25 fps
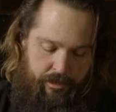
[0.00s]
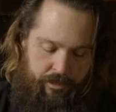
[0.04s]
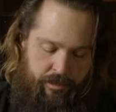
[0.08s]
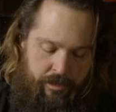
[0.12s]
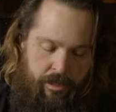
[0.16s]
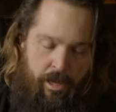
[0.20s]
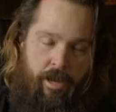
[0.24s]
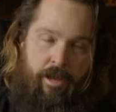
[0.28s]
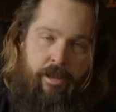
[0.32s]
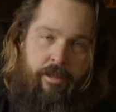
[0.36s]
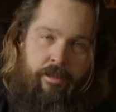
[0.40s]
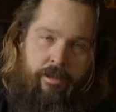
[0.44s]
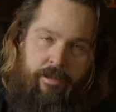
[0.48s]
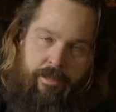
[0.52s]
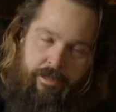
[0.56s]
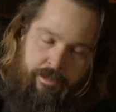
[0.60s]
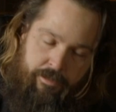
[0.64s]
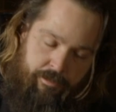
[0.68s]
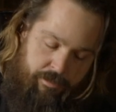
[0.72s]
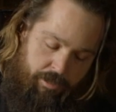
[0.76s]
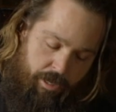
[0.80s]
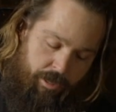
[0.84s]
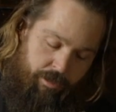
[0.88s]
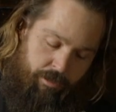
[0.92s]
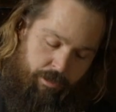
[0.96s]
say
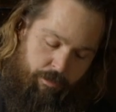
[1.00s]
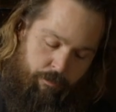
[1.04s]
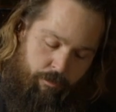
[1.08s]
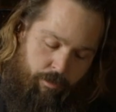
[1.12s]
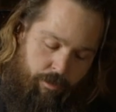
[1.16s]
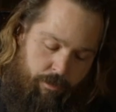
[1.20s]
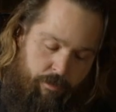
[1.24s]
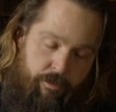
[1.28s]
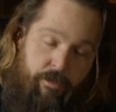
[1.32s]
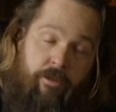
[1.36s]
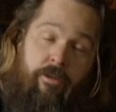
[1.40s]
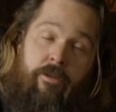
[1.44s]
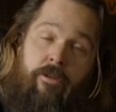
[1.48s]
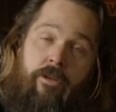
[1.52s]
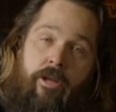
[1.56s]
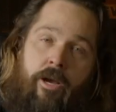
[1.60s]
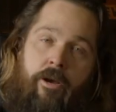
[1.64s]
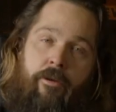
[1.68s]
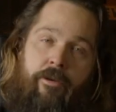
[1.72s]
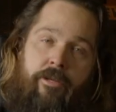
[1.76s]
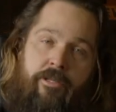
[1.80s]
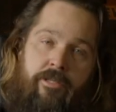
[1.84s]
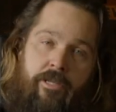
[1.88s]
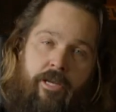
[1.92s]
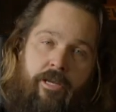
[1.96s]
exactly
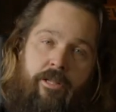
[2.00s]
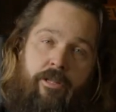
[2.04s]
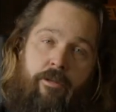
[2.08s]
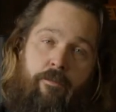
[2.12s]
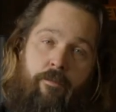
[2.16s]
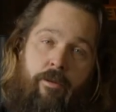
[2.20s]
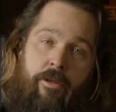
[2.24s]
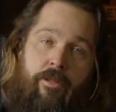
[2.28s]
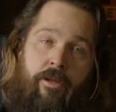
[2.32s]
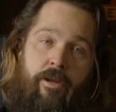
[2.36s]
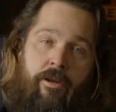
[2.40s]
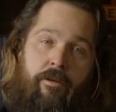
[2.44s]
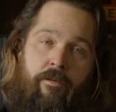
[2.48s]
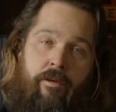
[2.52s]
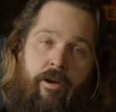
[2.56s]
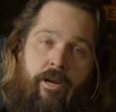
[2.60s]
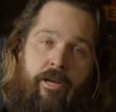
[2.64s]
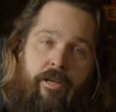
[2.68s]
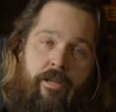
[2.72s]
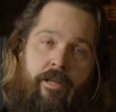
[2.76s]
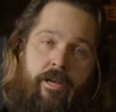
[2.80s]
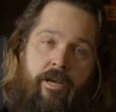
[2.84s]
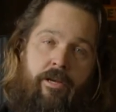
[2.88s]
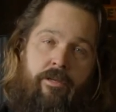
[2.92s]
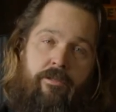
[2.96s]
exactly where that
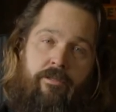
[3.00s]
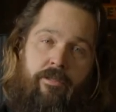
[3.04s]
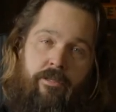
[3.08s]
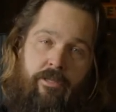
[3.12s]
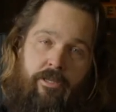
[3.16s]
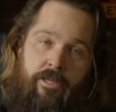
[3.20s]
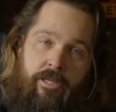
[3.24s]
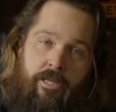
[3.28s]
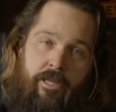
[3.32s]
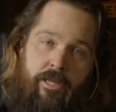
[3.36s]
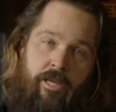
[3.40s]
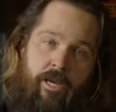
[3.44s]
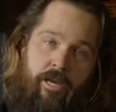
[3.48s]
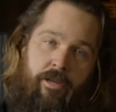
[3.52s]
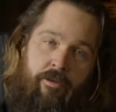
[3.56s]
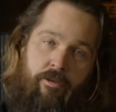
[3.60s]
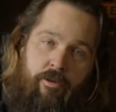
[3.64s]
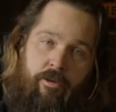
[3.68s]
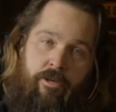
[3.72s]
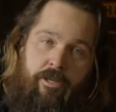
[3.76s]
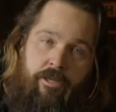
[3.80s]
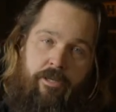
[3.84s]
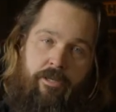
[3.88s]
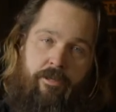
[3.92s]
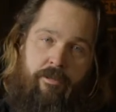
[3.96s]
grain goes, and you can cut
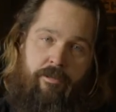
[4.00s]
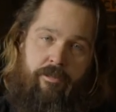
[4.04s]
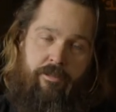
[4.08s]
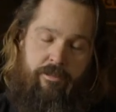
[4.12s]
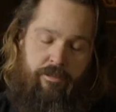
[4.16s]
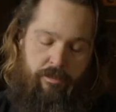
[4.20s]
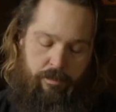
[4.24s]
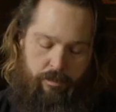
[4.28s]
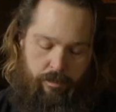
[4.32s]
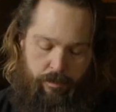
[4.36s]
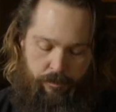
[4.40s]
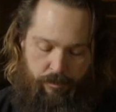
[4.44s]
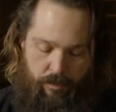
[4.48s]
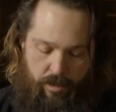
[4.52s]
90 degrees to it.